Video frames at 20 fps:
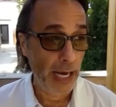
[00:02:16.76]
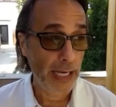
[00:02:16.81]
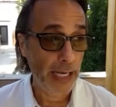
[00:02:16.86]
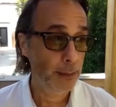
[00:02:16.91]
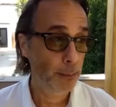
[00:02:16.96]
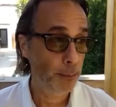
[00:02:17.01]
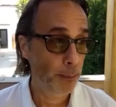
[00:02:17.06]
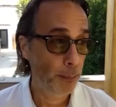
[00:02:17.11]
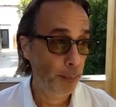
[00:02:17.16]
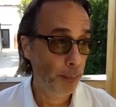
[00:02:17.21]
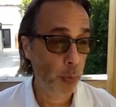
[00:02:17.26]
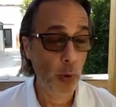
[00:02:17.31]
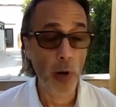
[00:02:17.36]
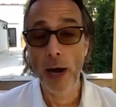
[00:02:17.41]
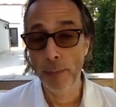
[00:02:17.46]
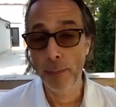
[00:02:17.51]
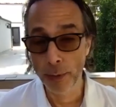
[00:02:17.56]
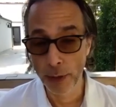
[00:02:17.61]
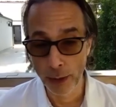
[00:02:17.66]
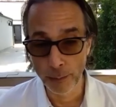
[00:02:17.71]
That's a
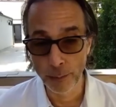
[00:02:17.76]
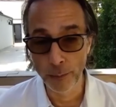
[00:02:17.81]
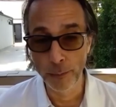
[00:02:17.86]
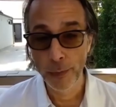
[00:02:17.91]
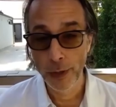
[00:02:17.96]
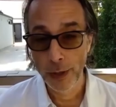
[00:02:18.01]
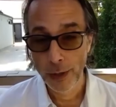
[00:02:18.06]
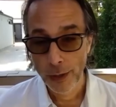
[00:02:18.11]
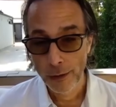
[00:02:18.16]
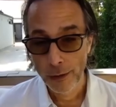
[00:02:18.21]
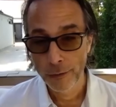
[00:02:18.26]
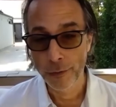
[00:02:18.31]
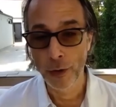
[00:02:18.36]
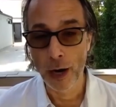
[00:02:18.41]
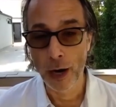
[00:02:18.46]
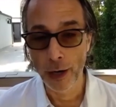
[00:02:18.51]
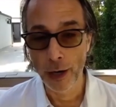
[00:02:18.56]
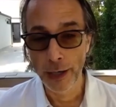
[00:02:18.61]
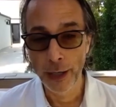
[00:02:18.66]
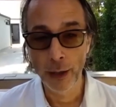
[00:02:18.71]
problem
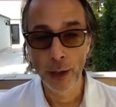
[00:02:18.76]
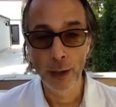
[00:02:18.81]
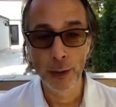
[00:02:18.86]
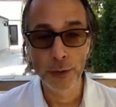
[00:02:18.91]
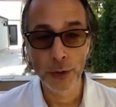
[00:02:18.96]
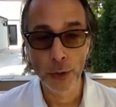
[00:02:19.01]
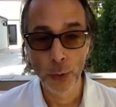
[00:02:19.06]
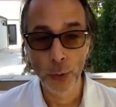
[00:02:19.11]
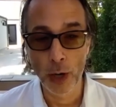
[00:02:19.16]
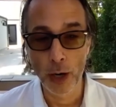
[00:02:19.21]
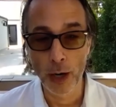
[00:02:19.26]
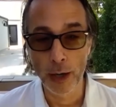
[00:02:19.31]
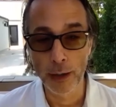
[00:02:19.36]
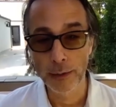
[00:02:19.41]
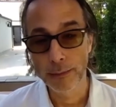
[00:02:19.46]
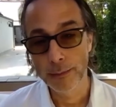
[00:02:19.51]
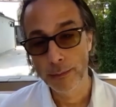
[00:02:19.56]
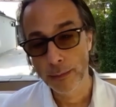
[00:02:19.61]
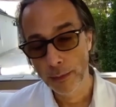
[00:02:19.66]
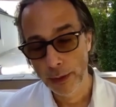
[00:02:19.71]
for our heroes who
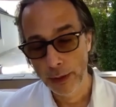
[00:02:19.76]
are,